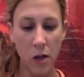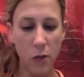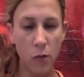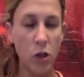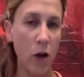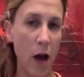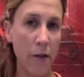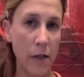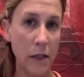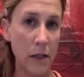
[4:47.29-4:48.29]
what you have
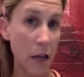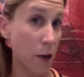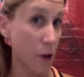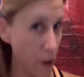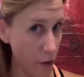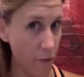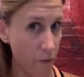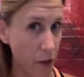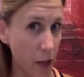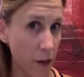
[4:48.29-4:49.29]
is another
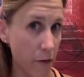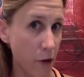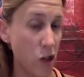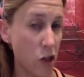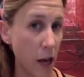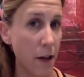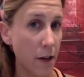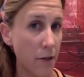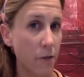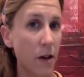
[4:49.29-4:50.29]
vanilla fresh
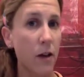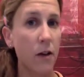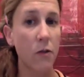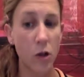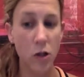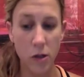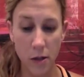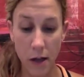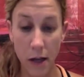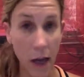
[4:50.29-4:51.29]
shake, which
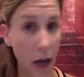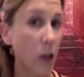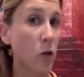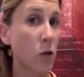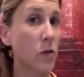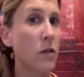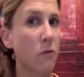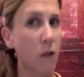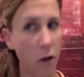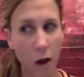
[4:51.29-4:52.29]
again includes the
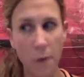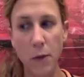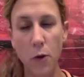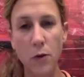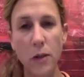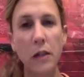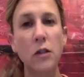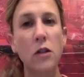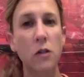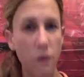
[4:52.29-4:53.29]
20 grams of protein,
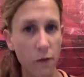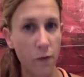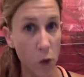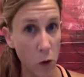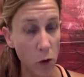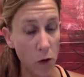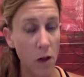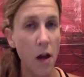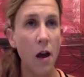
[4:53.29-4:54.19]
so you're full.